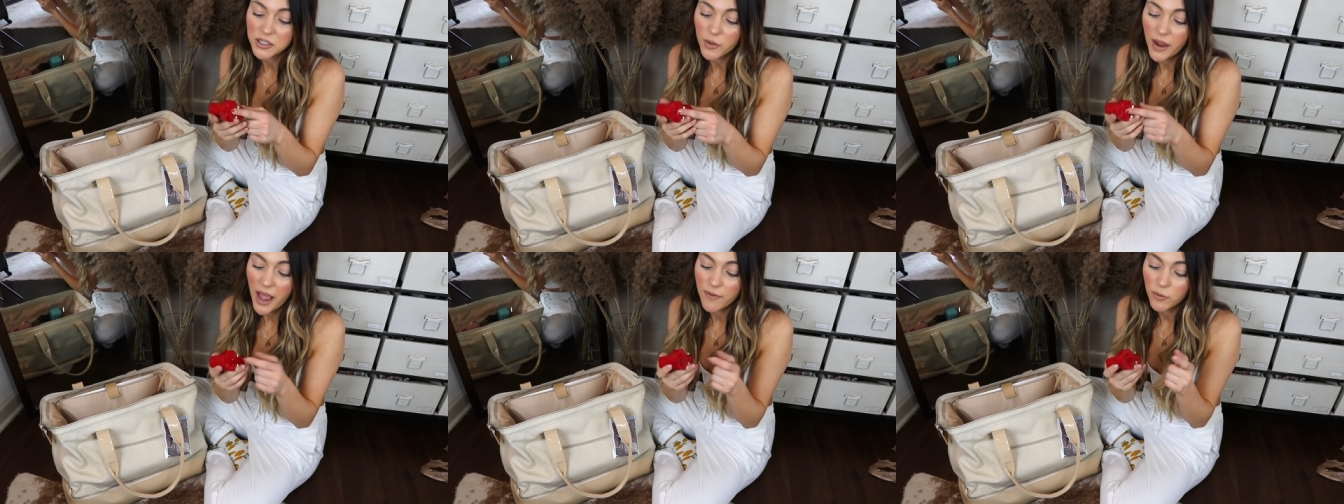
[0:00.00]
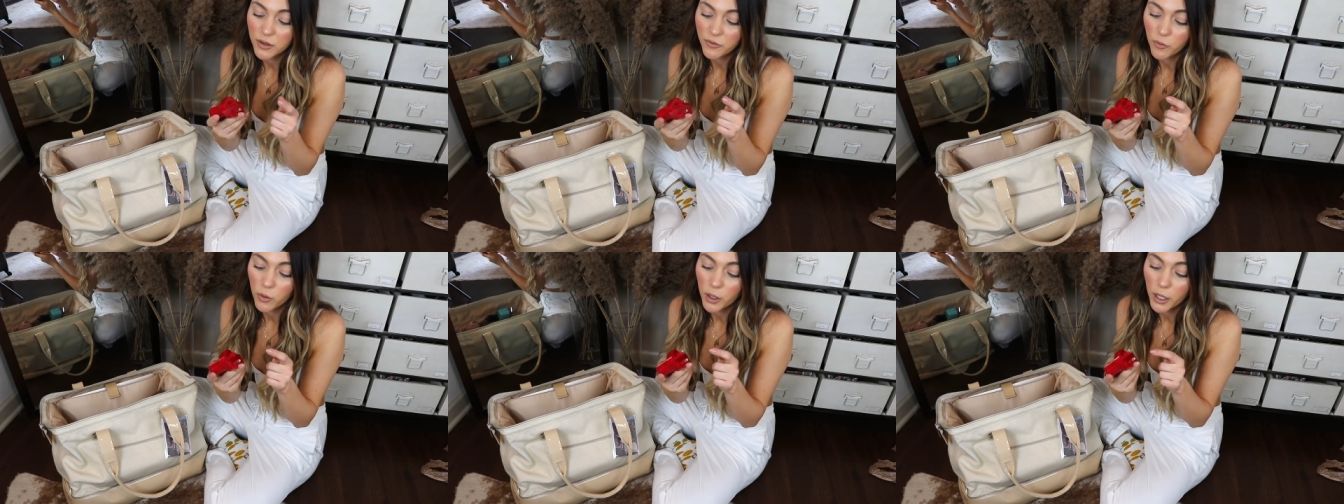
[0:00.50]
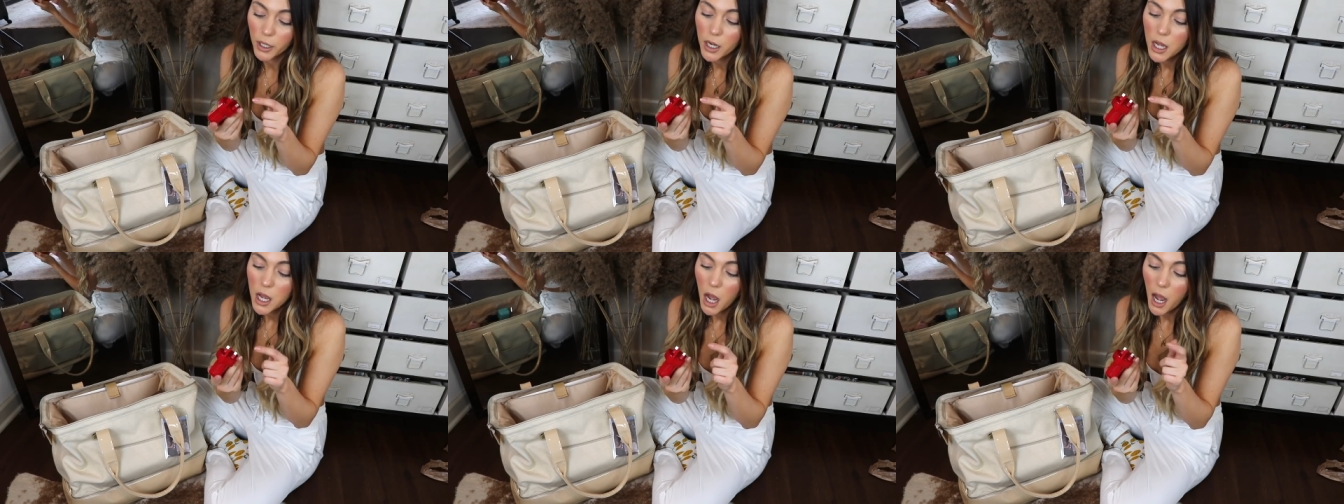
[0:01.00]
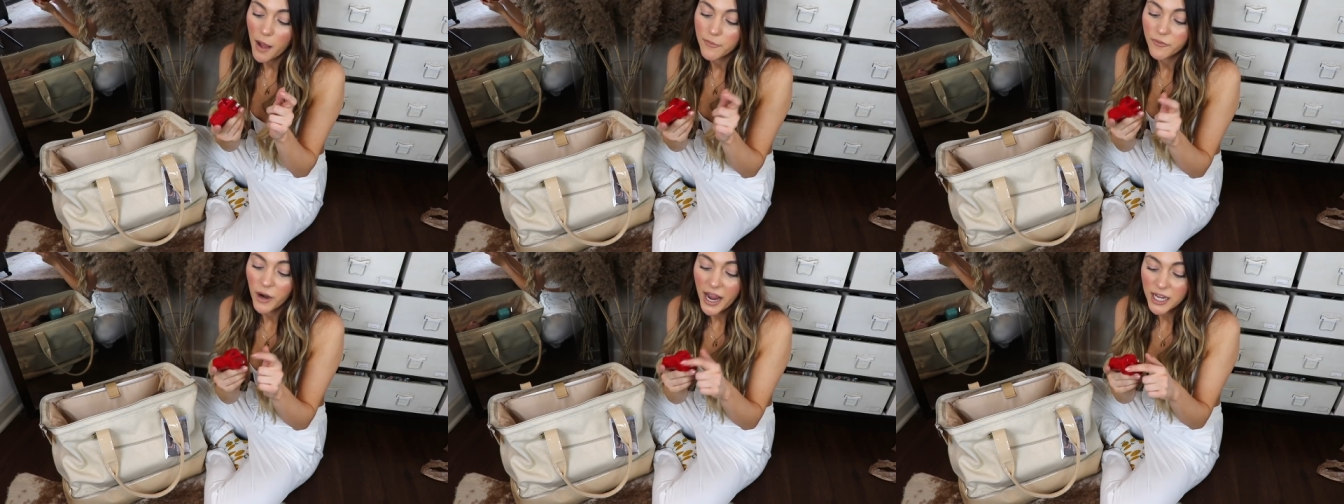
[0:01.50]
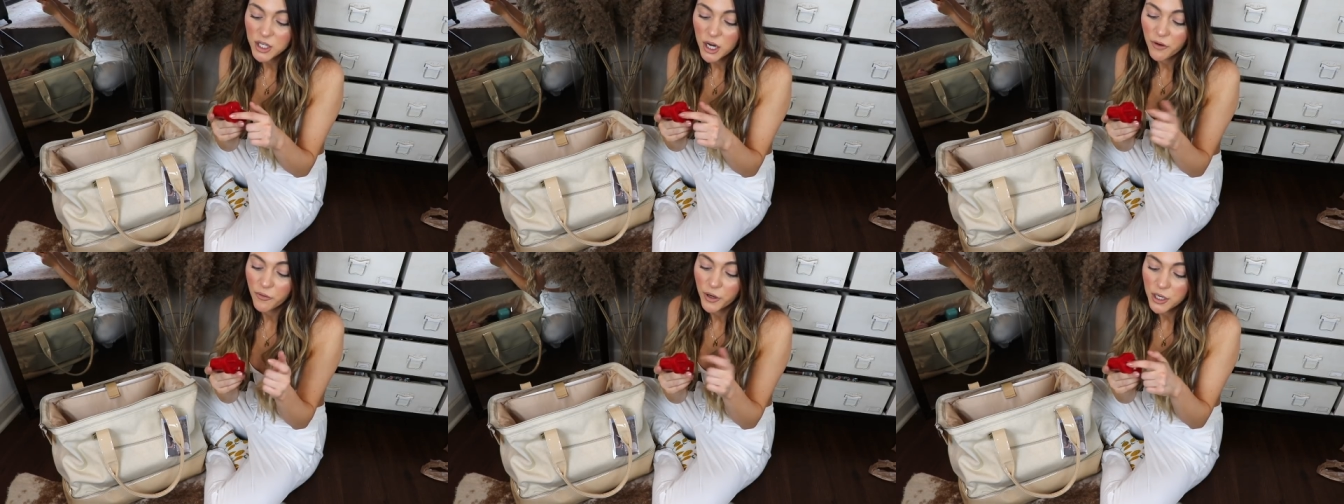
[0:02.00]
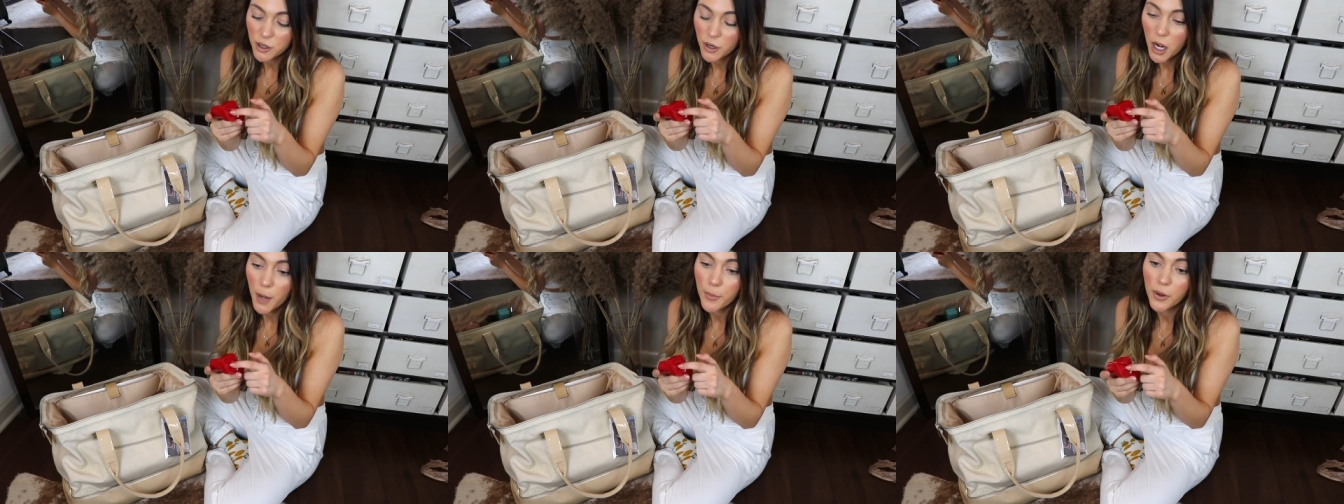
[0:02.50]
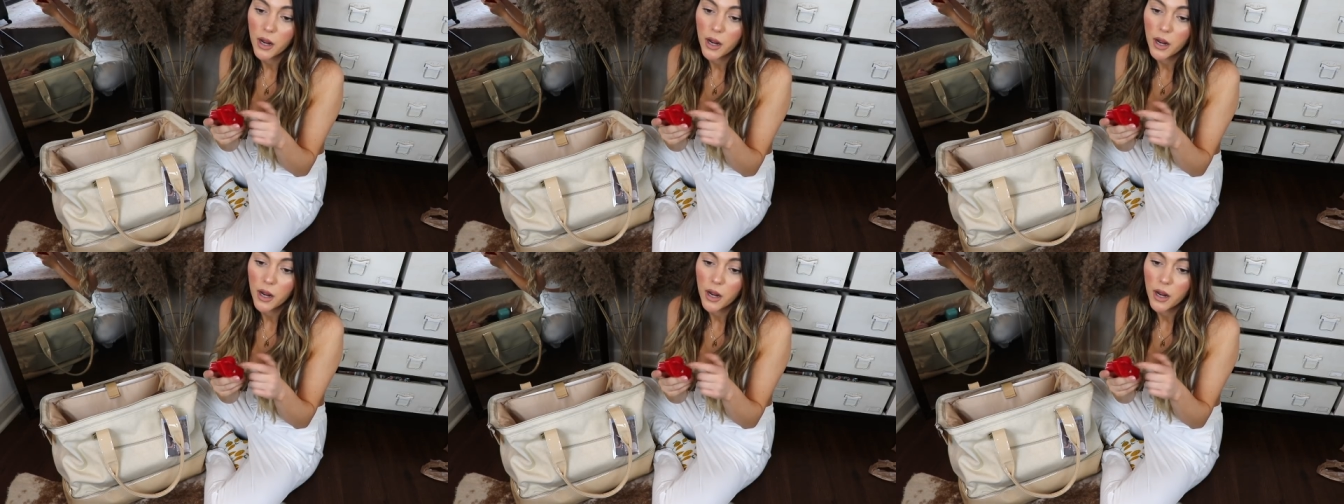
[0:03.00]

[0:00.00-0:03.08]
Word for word: So I have one for um, for Asia, for Europe.